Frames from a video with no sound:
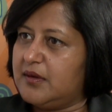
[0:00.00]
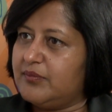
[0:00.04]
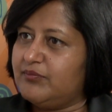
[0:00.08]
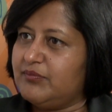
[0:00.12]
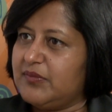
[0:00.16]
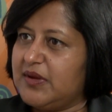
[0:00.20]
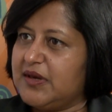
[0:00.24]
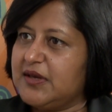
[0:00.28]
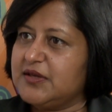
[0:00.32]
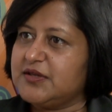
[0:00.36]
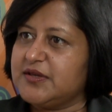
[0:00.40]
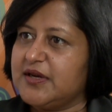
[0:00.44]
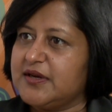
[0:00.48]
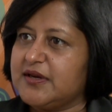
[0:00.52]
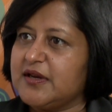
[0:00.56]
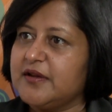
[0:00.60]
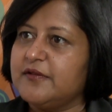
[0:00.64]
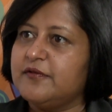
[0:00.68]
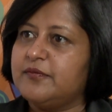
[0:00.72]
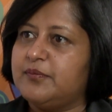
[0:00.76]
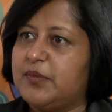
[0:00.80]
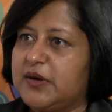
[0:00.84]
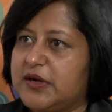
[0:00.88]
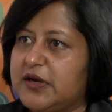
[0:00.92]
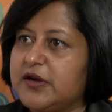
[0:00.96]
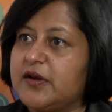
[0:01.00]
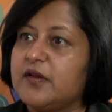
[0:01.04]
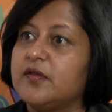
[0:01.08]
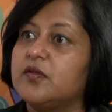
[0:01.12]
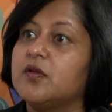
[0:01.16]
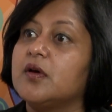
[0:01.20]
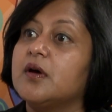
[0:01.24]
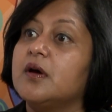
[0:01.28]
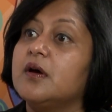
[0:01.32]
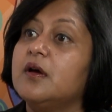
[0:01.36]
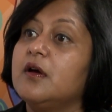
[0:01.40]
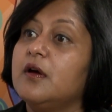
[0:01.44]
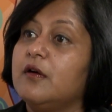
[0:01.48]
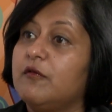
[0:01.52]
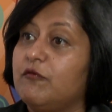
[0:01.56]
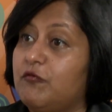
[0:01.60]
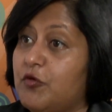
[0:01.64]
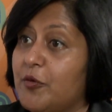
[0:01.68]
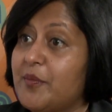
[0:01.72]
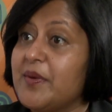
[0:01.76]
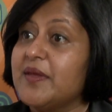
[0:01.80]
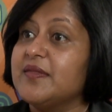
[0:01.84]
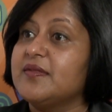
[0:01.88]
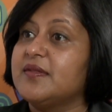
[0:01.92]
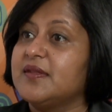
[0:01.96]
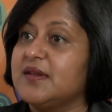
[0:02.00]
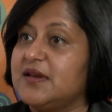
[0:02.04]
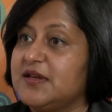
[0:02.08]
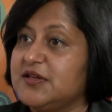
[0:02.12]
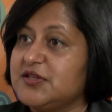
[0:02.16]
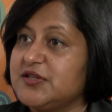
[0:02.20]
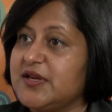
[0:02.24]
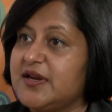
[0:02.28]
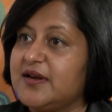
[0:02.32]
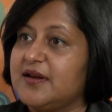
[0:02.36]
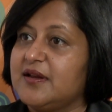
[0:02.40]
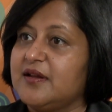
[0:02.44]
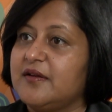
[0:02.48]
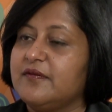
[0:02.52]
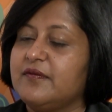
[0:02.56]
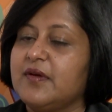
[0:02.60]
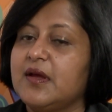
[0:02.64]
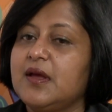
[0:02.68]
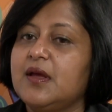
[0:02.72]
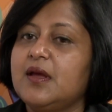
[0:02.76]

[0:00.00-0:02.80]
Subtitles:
initiative, but it is a women's initiative.